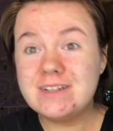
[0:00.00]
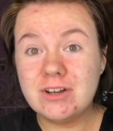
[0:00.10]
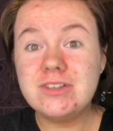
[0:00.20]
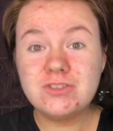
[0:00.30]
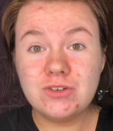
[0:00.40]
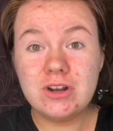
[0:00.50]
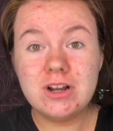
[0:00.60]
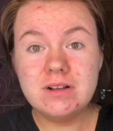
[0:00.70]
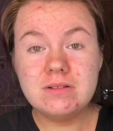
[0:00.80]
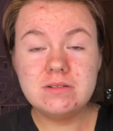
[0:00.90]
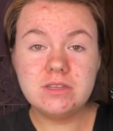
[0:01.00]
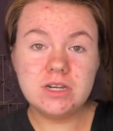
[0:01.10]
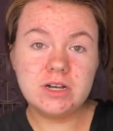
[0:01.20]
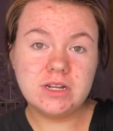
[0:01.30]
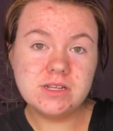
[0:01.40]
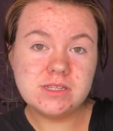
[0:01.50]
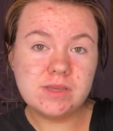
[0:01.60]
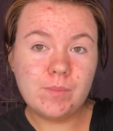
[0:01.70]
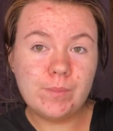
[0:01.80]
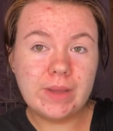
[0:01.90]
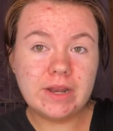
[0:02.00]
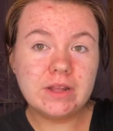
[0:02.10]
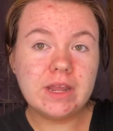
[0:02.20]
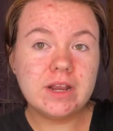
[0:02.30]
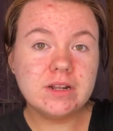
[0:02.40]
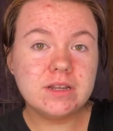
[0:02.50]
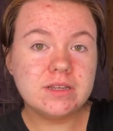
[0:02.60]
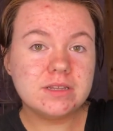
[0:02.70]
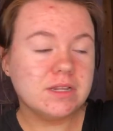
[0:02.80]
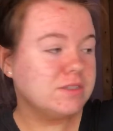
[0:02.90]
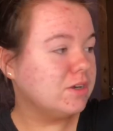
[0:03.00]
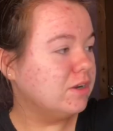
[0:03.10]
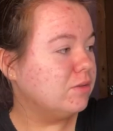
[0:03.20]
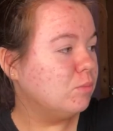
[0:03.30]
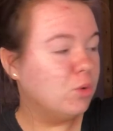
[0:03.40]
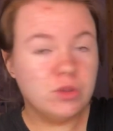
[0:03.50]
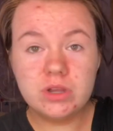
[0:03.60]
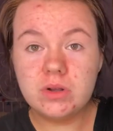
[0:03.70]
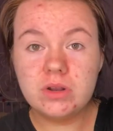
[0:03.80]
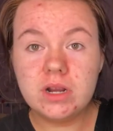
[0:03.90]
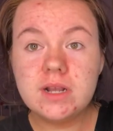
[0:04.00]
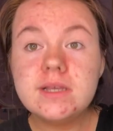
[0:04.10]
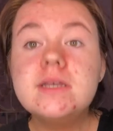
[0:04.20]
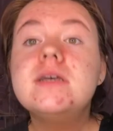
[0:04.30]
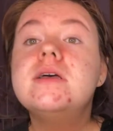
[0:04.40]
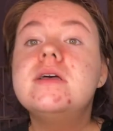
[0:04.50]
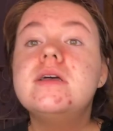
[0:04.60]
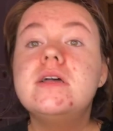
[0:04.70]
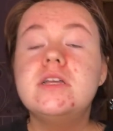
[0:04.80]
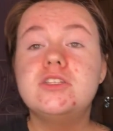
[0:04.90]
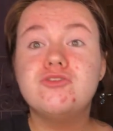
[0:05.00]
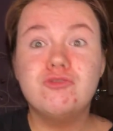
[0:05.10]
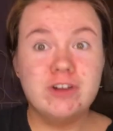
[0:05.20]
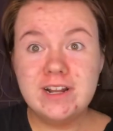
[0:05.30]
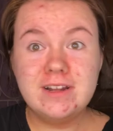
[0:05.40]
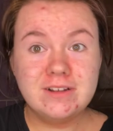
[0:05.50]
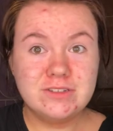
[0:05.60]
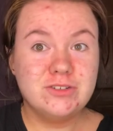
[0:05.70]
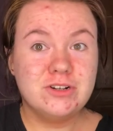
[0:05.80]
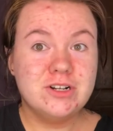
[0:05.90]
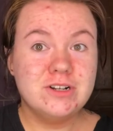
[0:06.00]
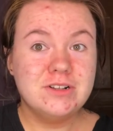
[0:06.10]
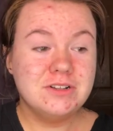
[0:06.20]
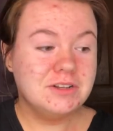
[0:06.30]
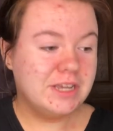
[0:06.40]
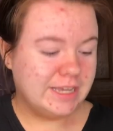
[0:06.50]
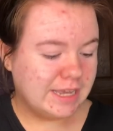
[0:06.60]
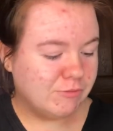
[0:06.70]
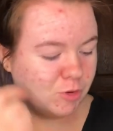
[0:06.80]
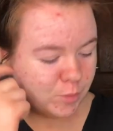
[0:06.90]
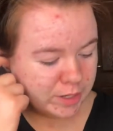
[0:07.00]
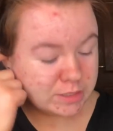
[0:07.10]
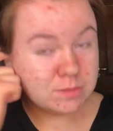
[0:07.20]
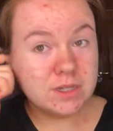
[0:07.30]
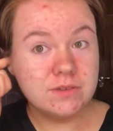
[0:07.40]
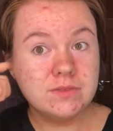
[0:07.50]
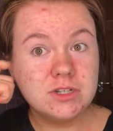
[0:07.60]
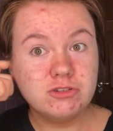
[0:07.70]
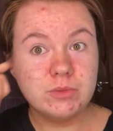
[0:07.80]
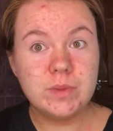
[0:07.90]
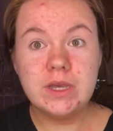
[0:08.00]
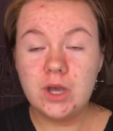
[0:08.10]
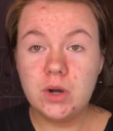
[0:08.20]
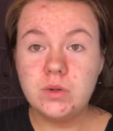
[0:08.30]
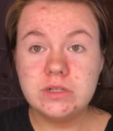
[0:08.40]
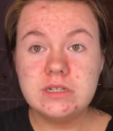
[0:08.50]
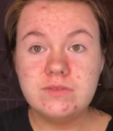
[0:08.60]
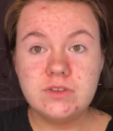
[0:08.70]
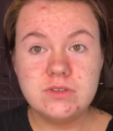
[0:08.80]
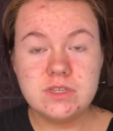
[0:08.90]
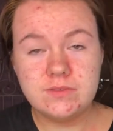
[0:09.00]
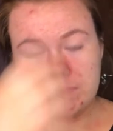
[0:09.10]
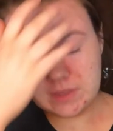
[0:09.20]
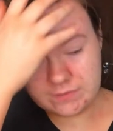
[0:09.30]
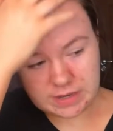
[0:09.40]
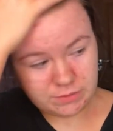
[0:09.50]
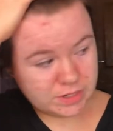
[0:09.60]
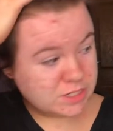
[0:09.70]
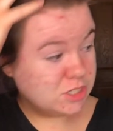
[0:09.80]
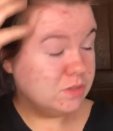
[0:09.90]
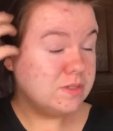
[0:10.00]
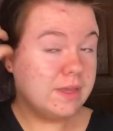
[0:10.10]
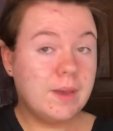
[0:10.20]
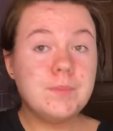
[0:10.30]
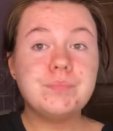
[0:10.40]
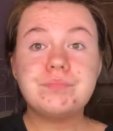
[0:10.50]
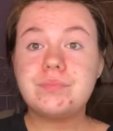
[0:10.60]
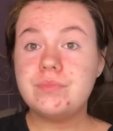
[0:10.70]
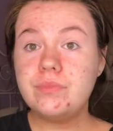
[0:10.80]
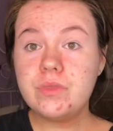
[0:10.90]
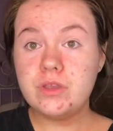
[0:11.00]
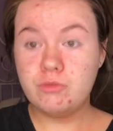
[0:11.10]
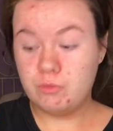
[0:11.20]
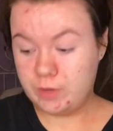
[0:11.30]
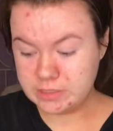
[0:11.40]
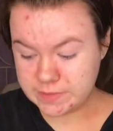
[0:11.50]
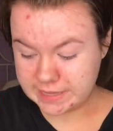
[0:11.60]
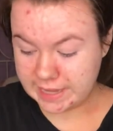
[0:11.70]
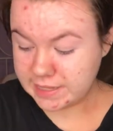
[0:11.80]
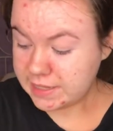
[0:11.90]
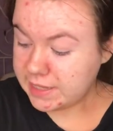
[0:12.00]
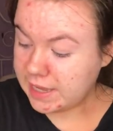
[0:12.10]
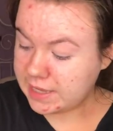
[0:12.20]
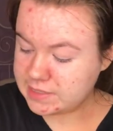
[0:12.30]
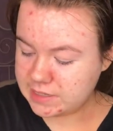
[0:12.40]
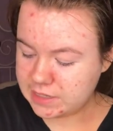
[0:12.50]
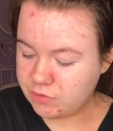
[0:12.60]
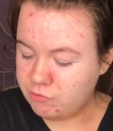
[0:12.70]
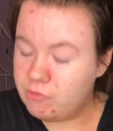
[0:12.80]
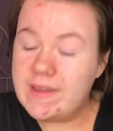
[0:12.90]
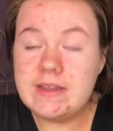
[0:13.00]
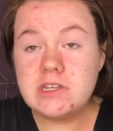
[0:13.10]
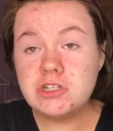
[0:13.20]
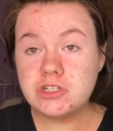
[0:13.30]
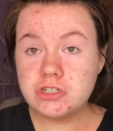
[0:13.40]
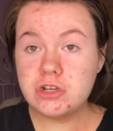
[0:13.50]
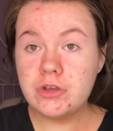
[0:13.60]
nice color. You can kind of see better there. Like, that's kind of more the color. It's a really nice color. Like, it reminds me of the Dripping Gold. If anyone has used that, reminds me of that. Has like a reddish,